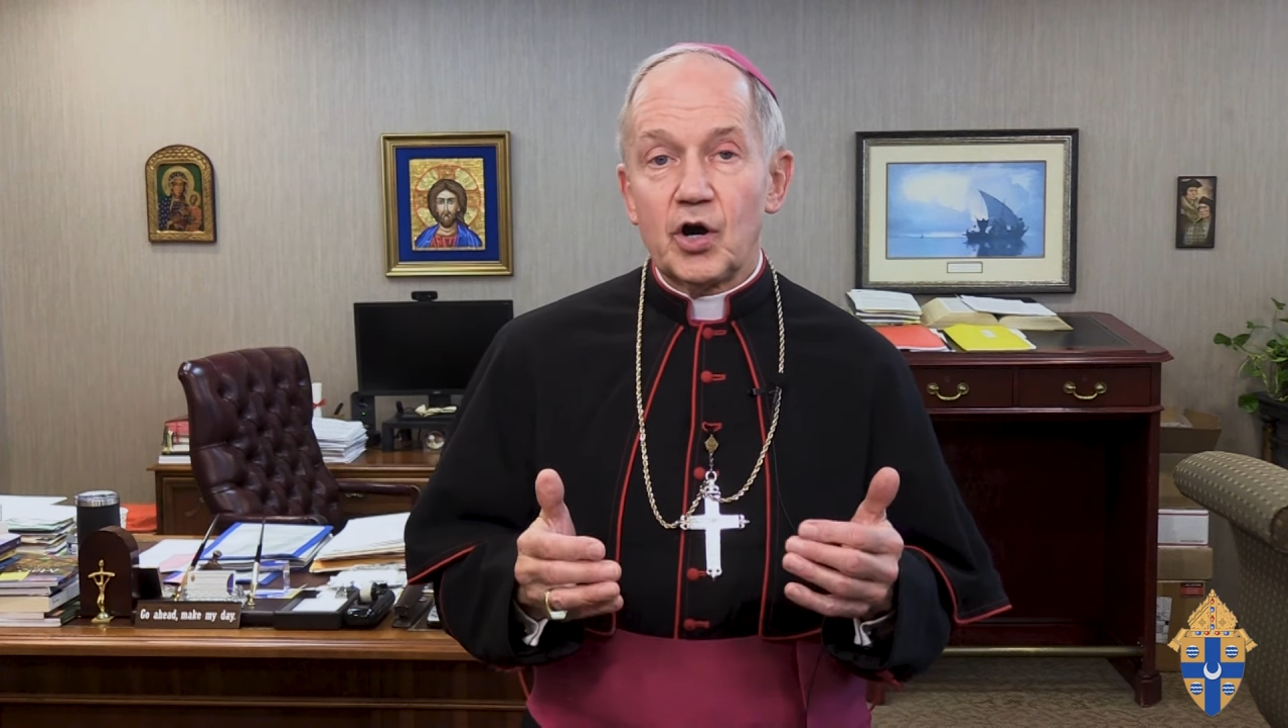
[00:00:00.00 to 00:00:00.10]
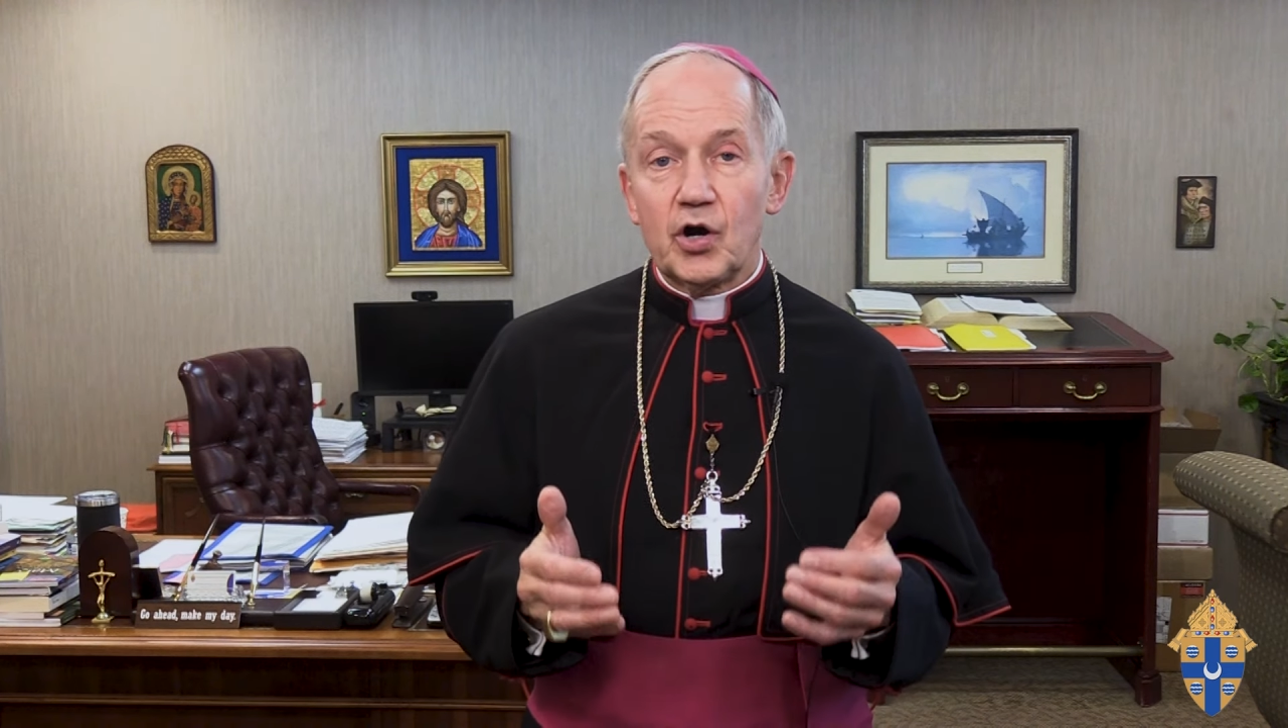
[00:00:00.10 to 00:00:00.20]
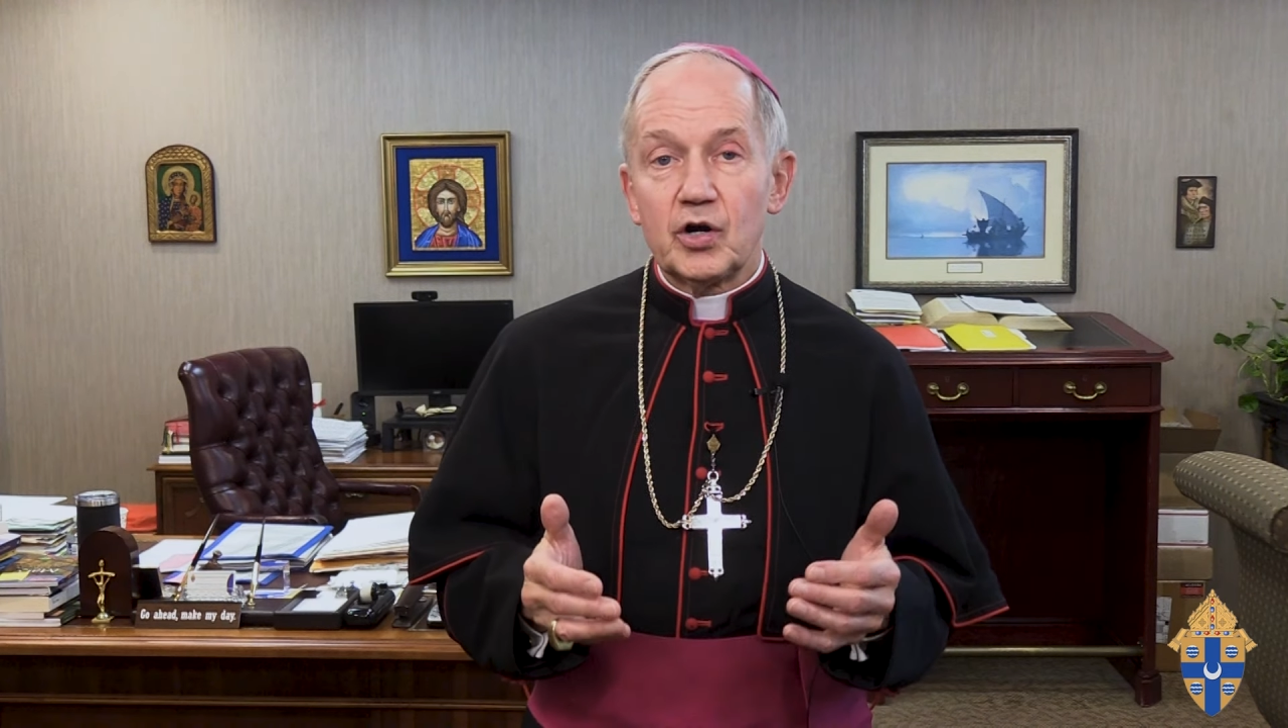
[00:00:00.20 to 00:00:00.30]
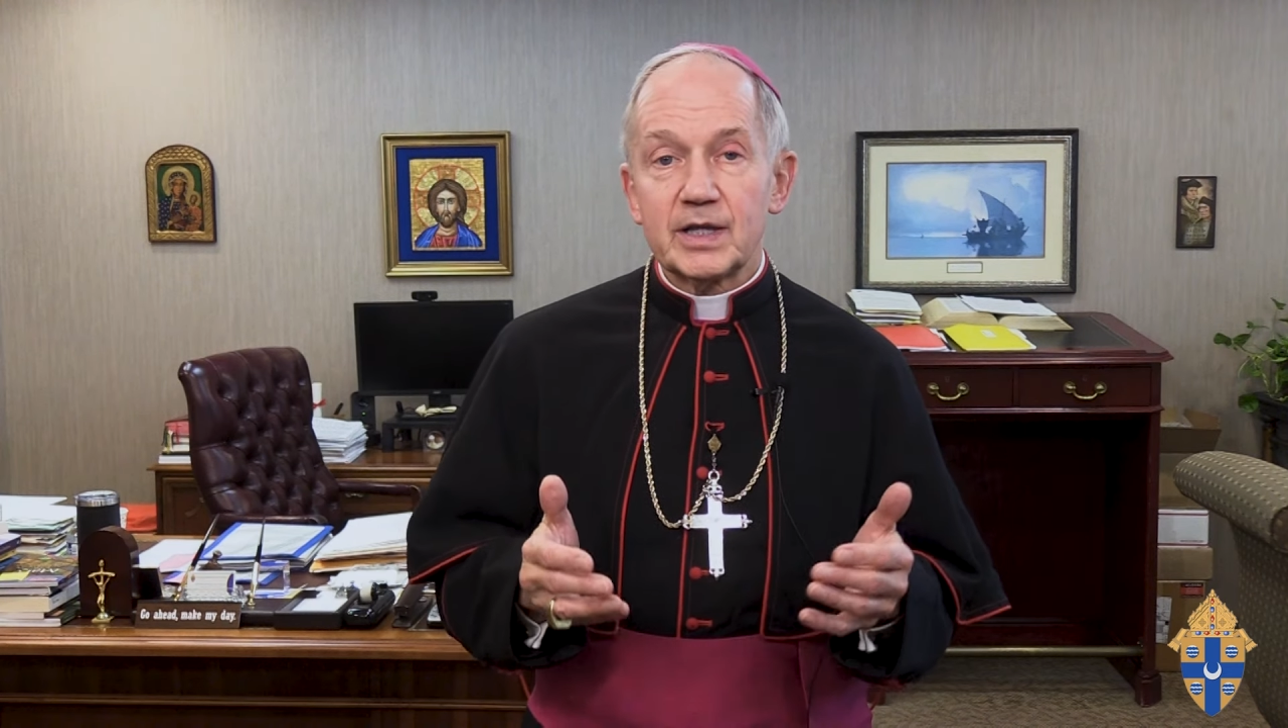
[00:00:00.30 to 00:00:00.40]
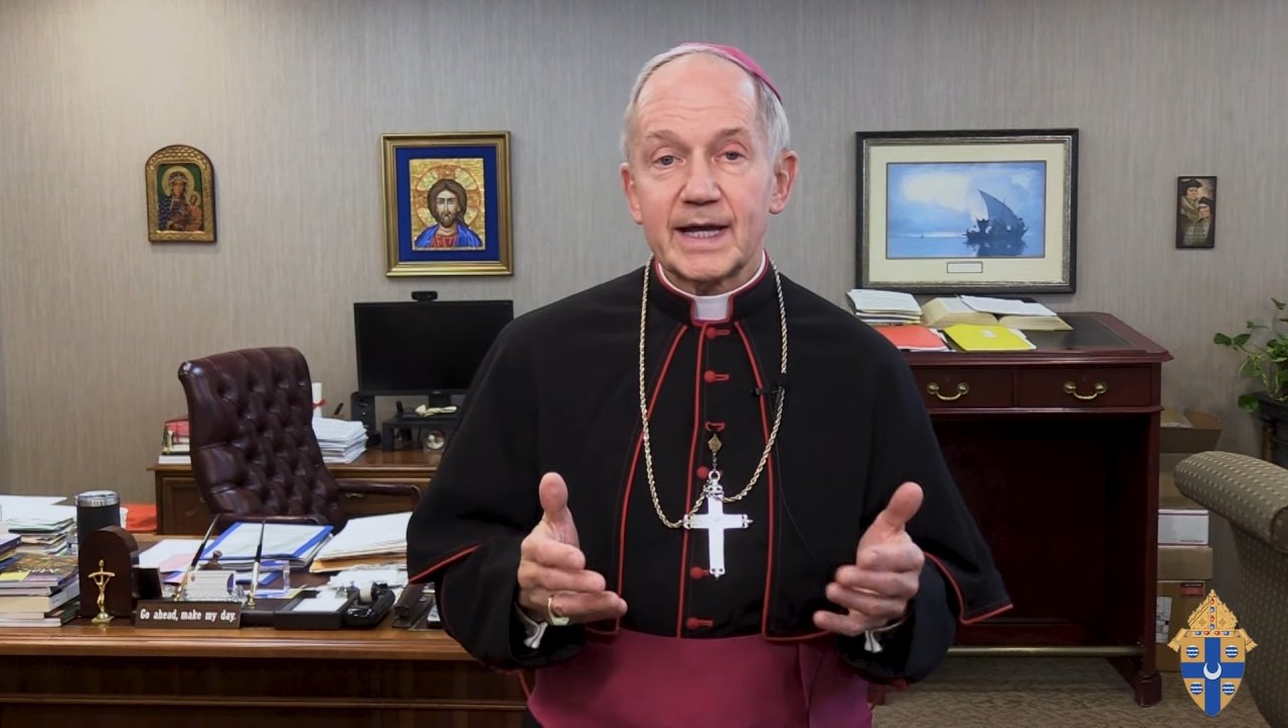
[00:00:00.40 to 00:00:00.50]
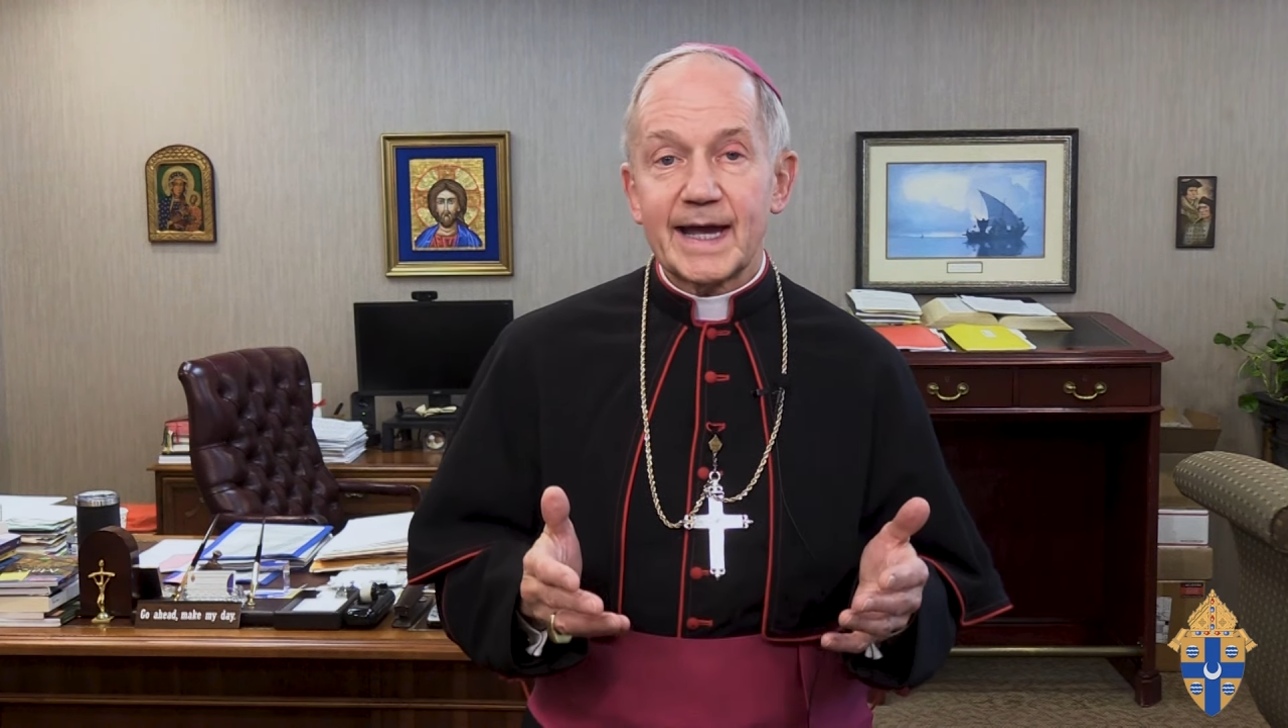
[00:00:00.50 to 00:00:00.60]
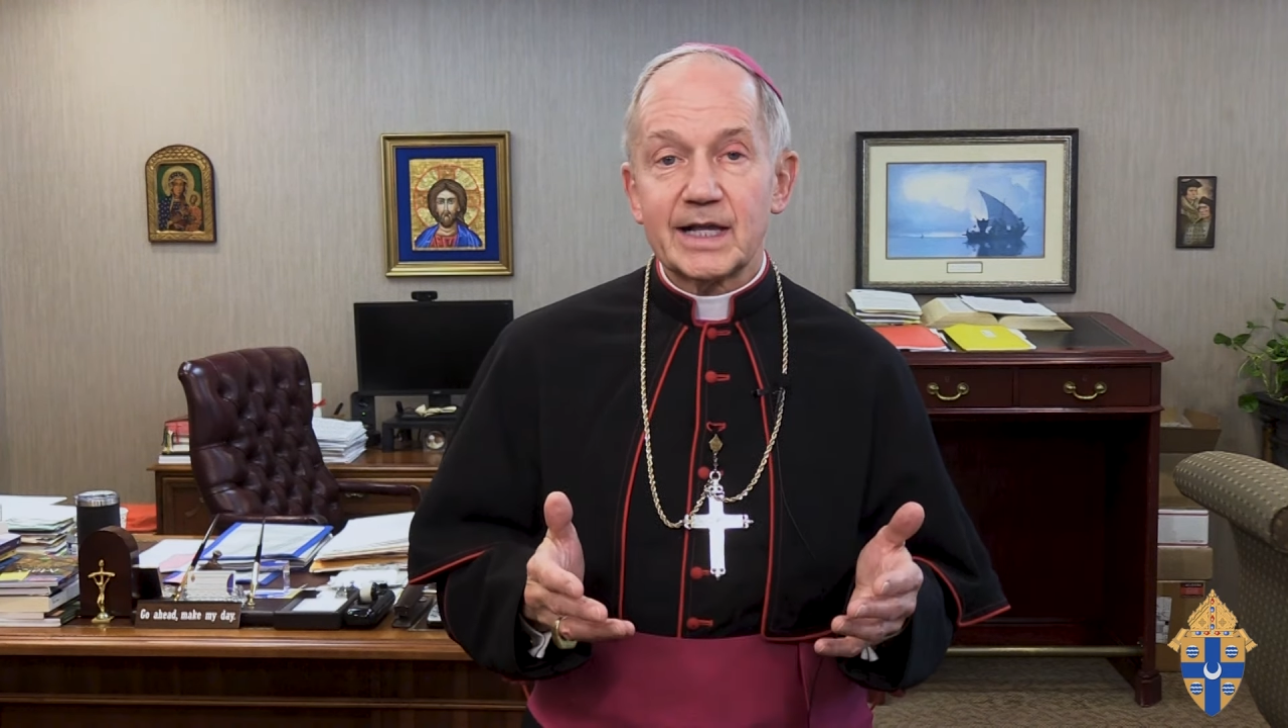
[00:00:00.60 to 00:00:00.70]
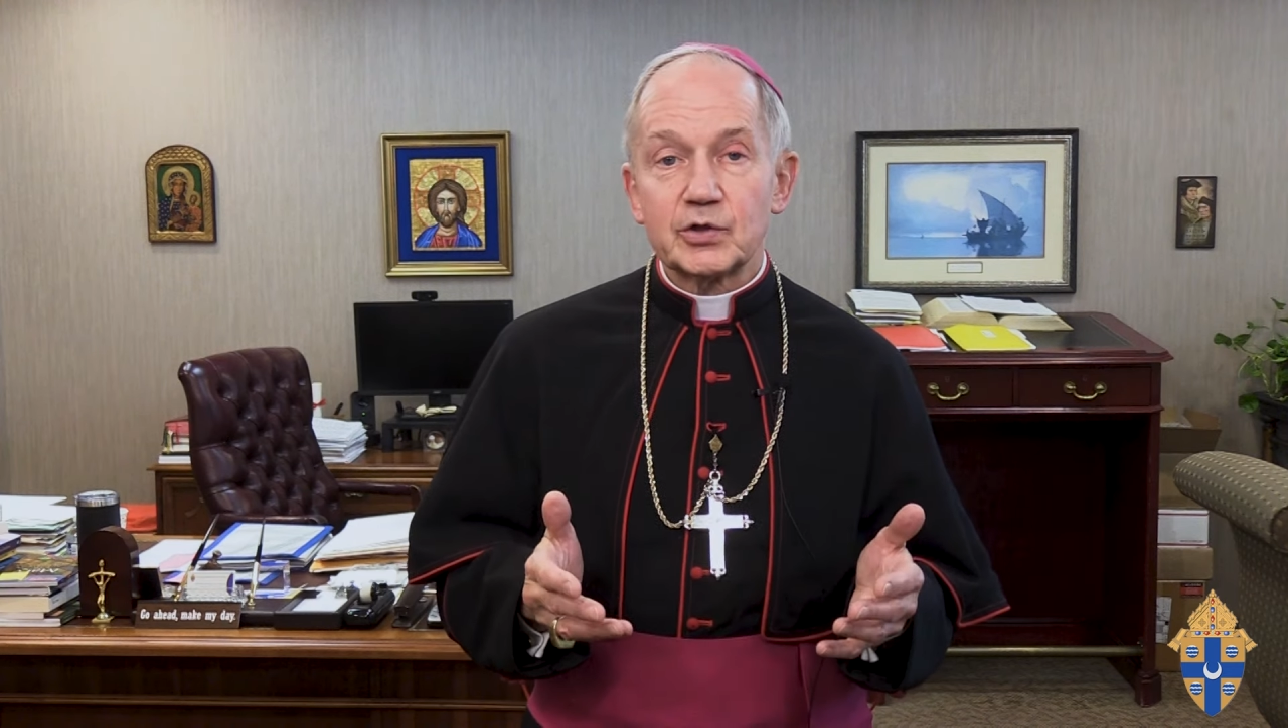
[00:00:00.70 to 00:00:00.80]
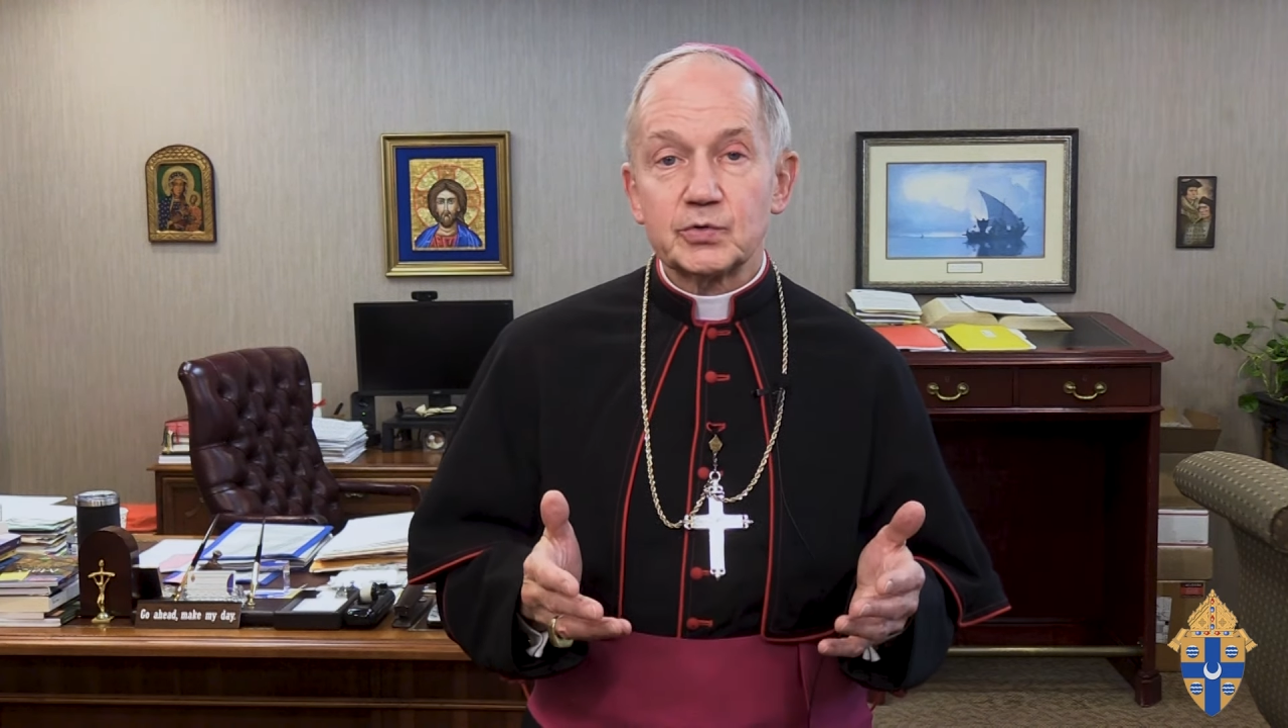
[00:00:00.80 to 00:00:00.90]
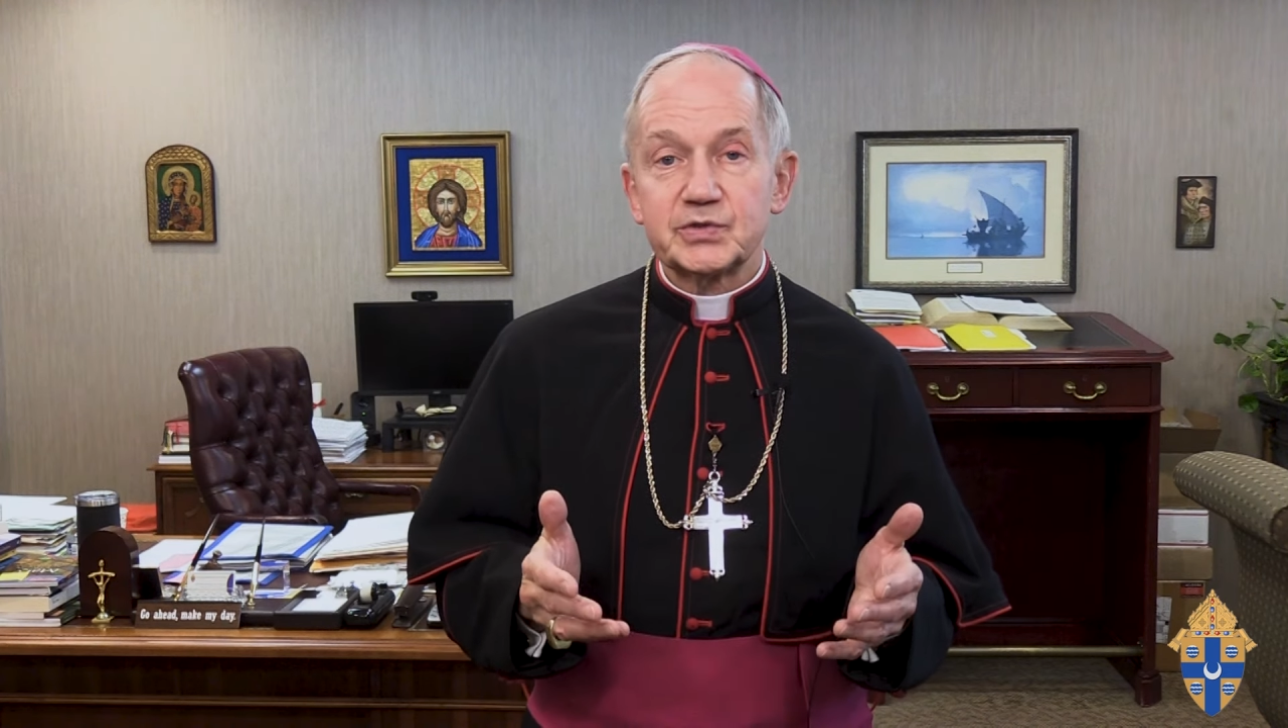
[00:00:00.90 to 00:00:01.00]
All
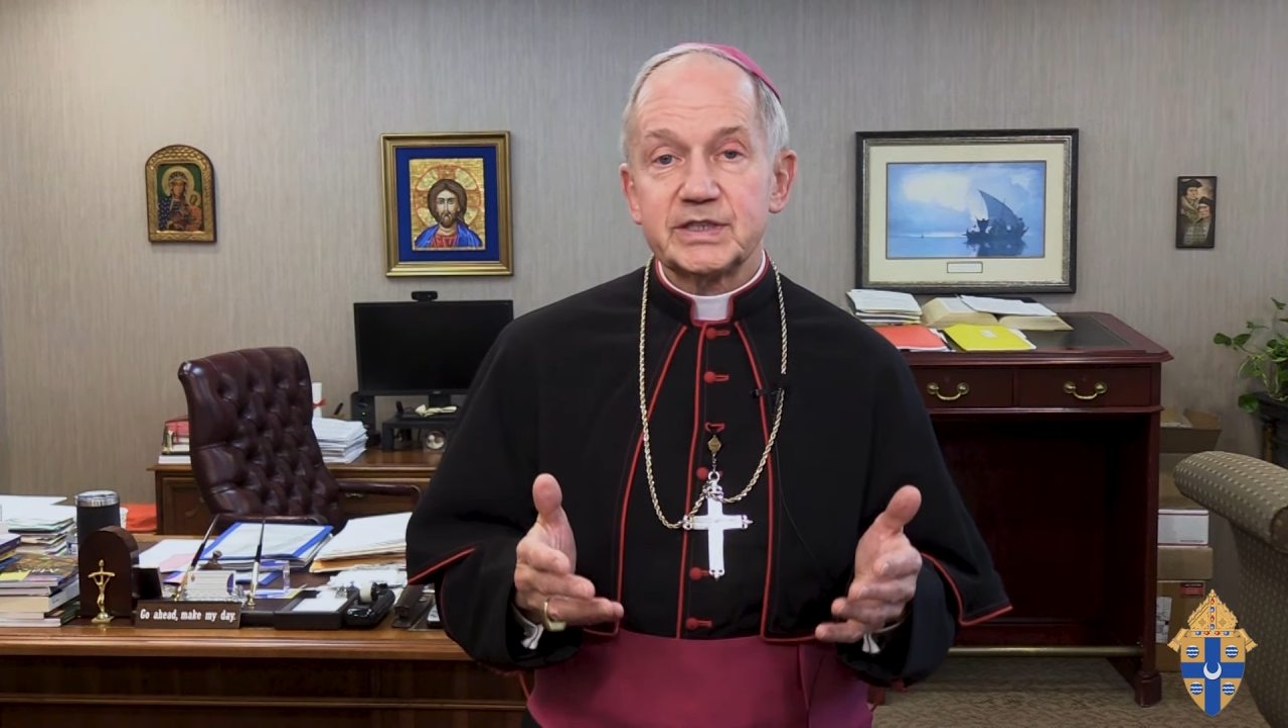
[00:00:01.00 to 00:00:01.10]
Hallows